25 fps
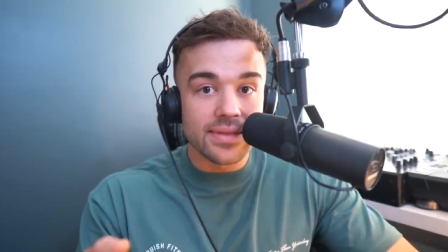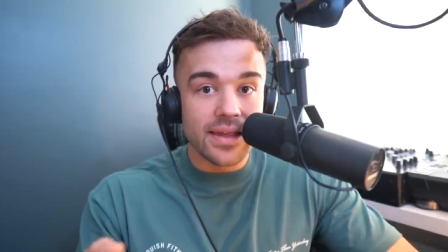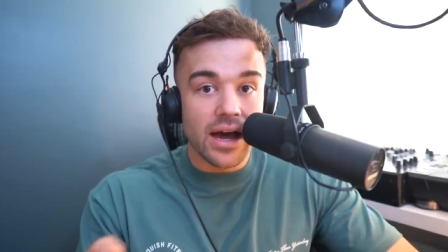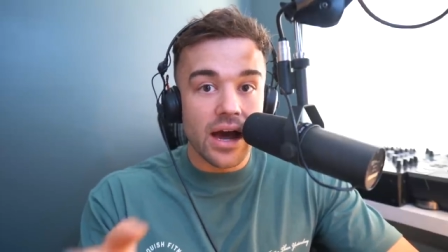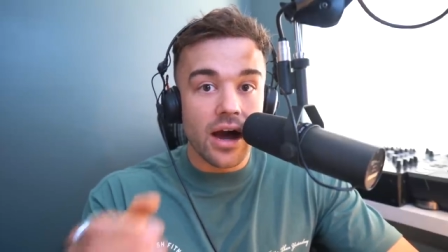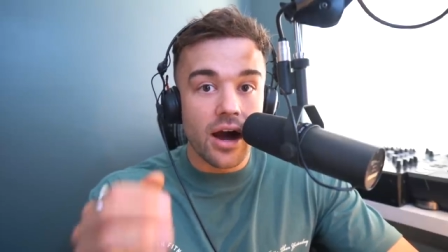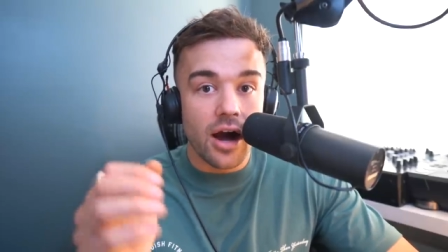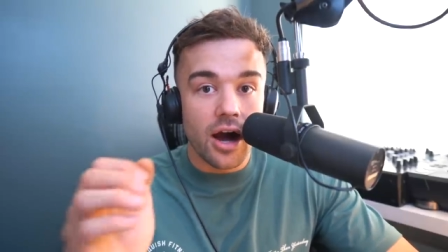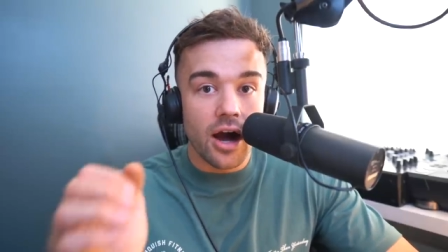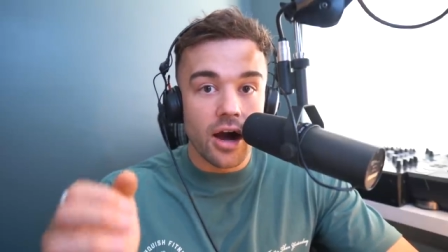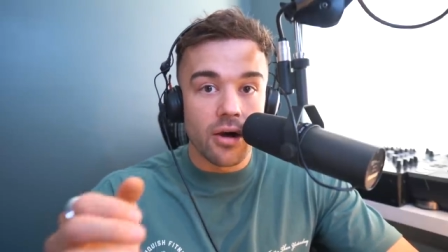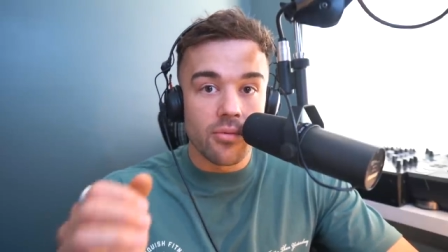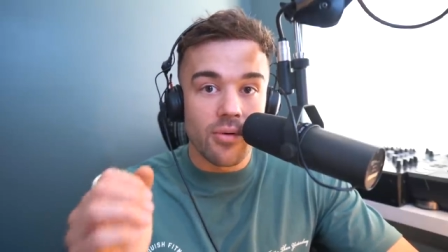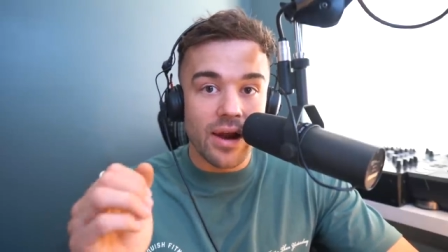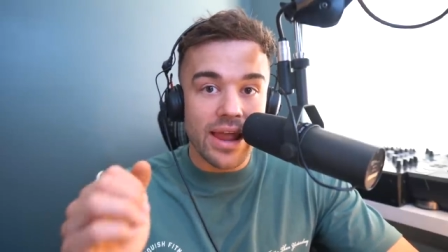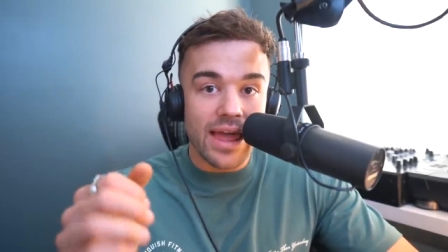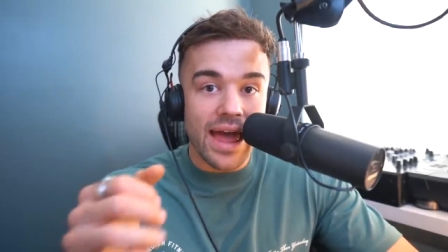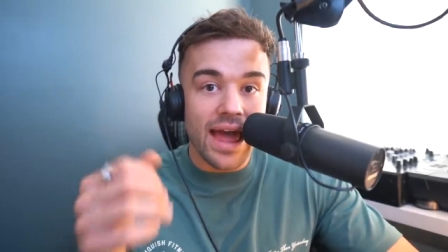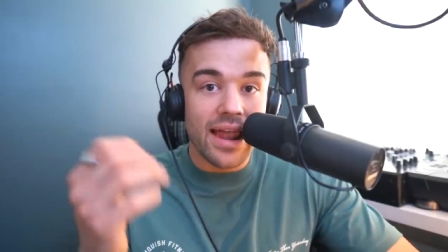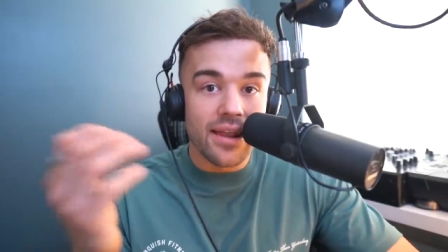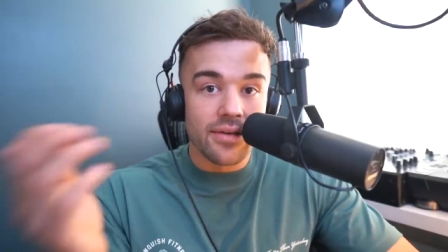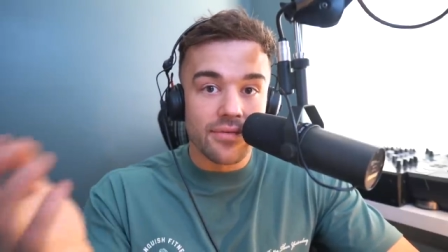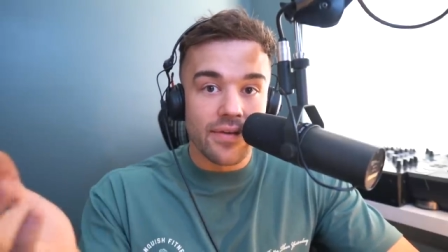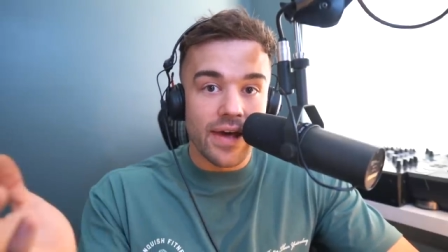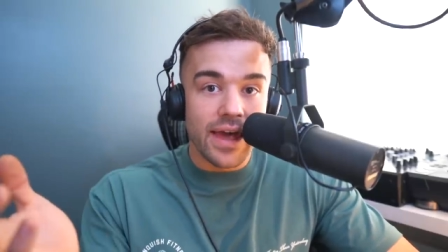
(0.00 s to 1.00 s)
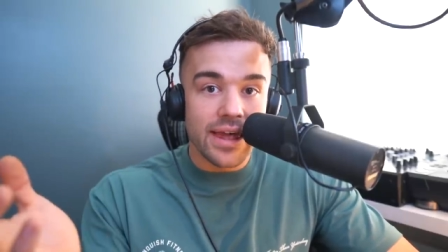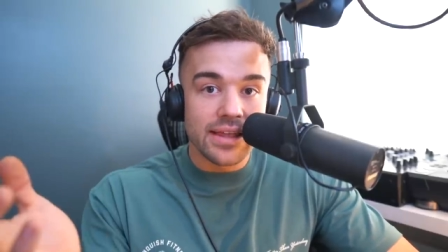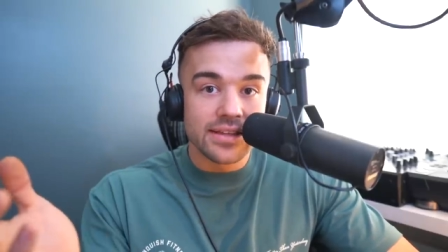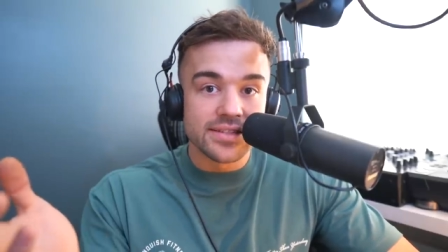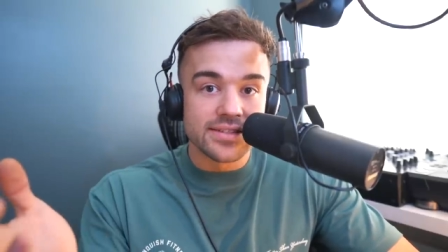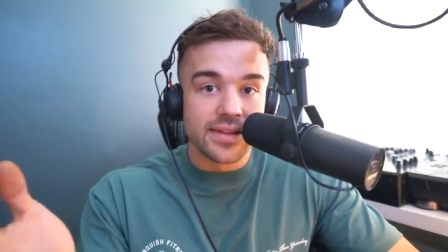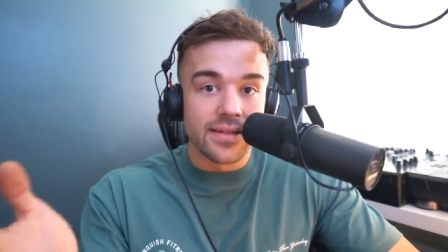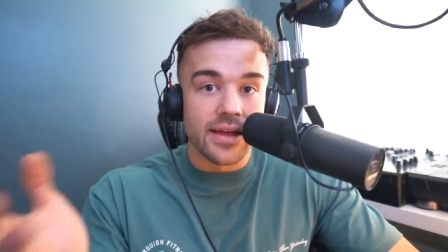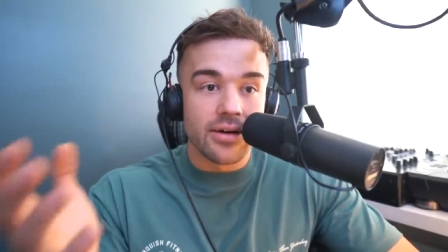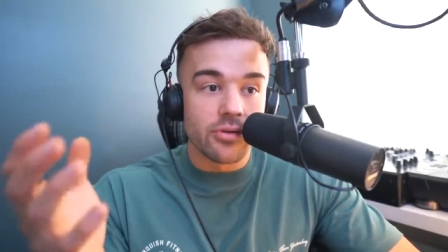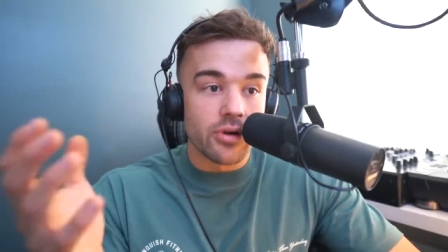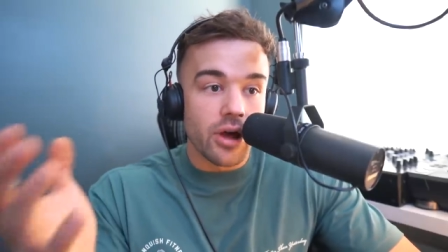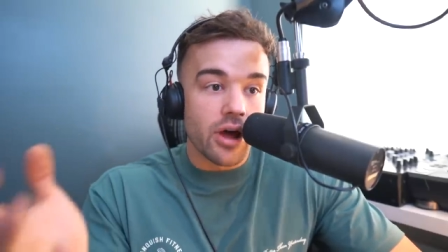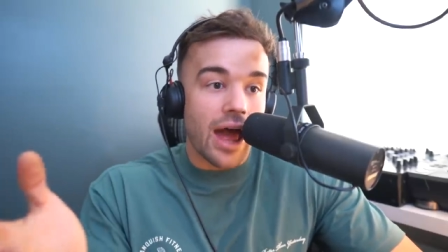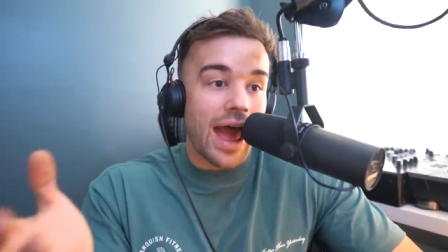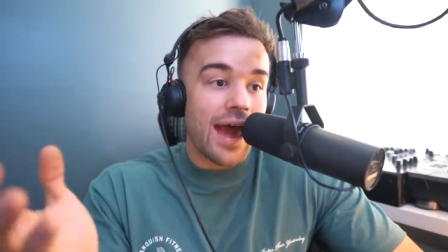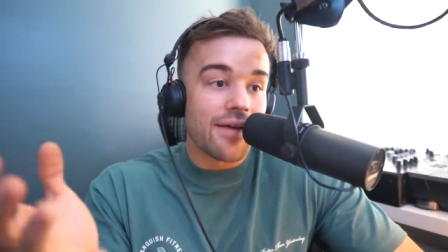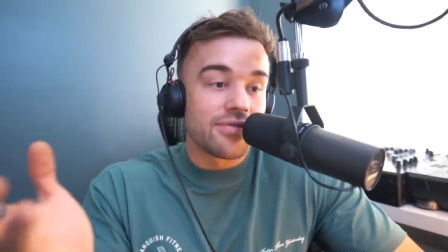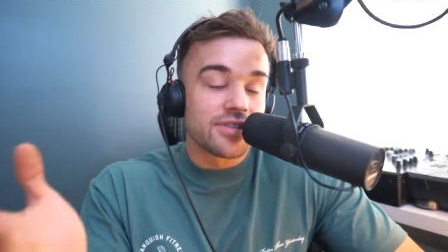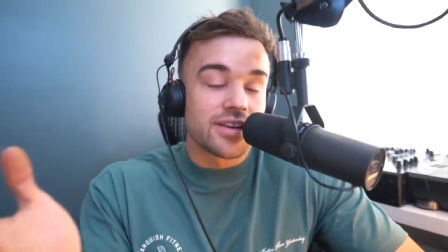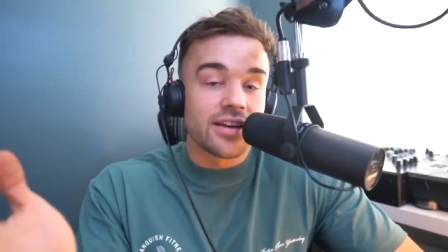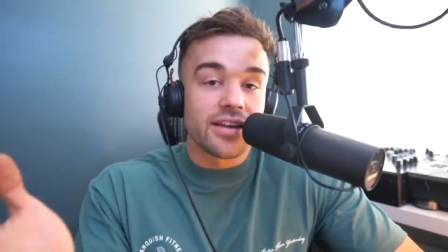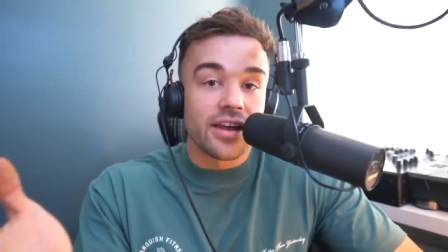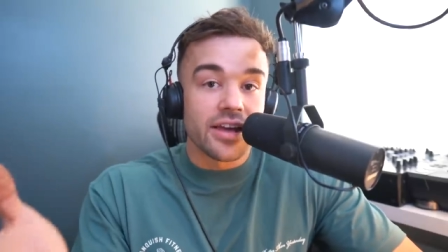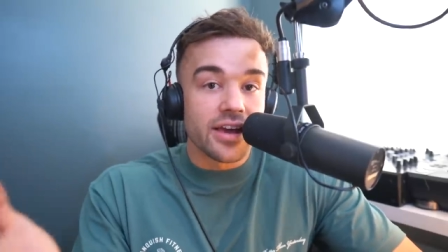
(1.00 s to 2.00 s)
Their heart rate elevates and they'll go,
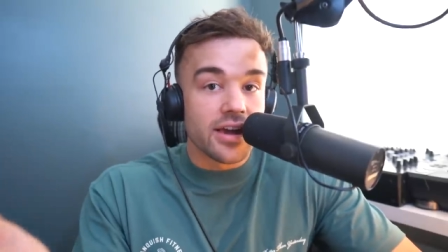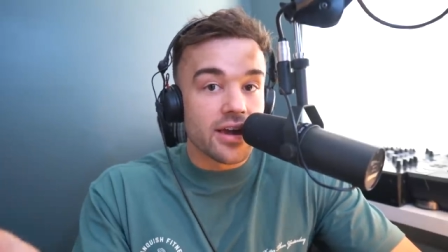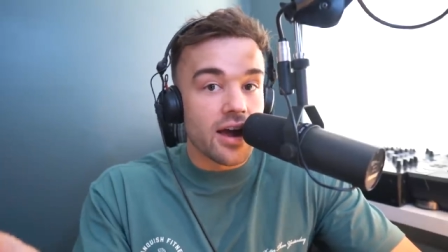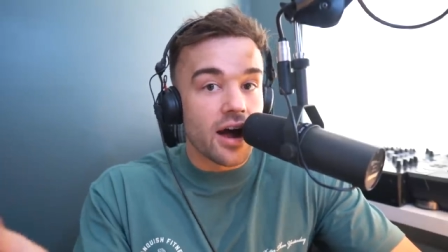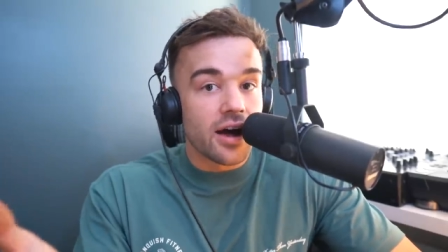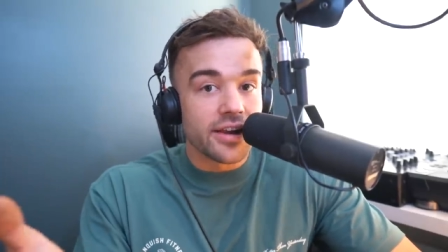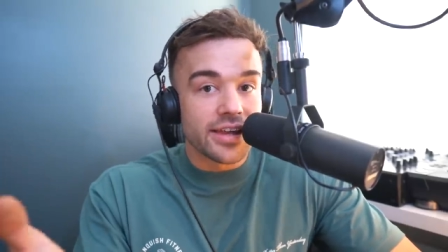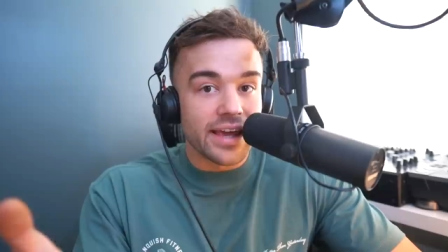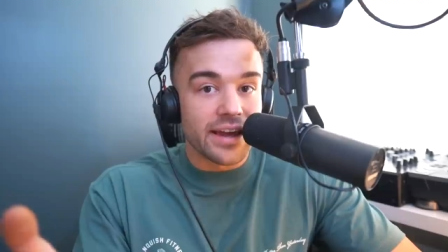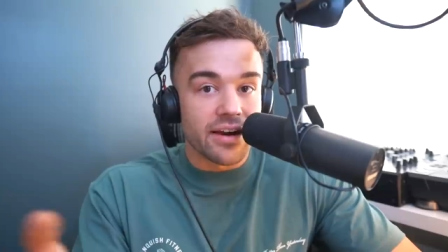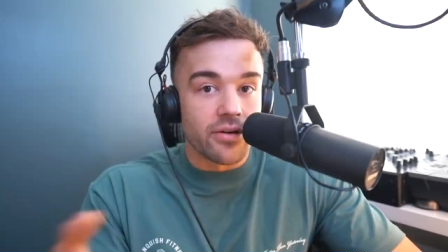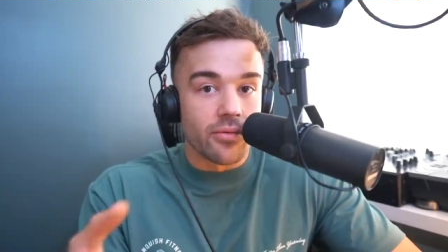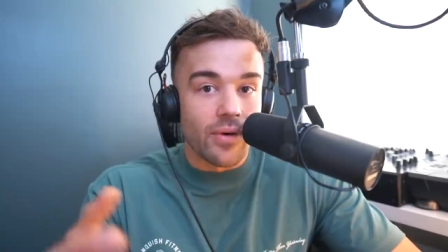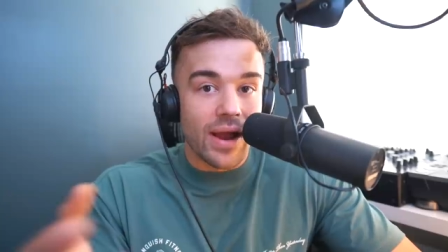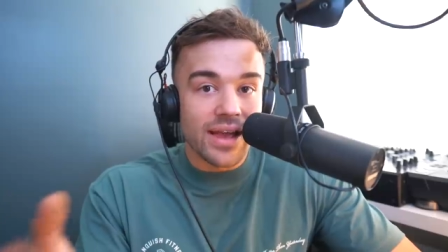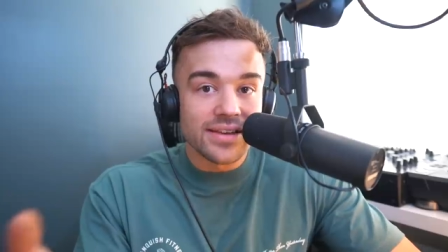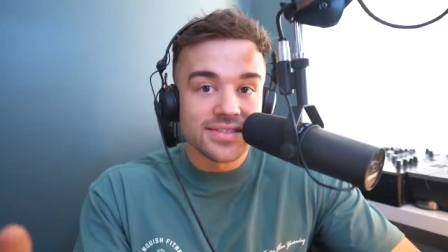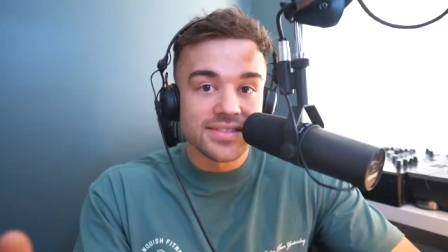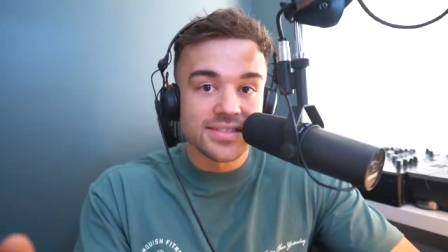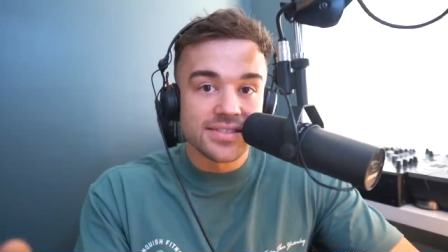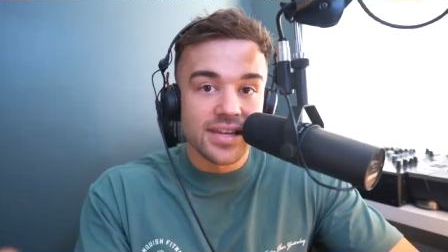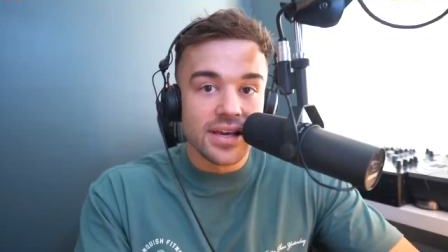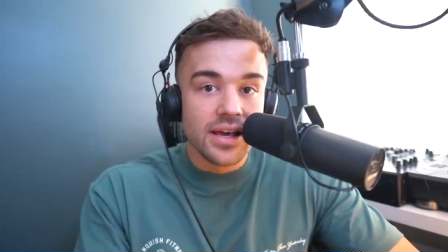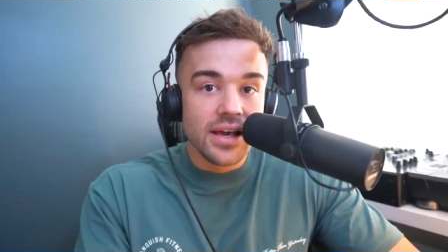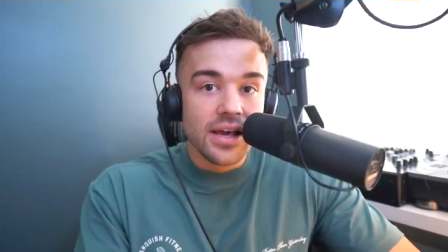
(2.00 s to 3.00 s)
have something like a cardiac arrest.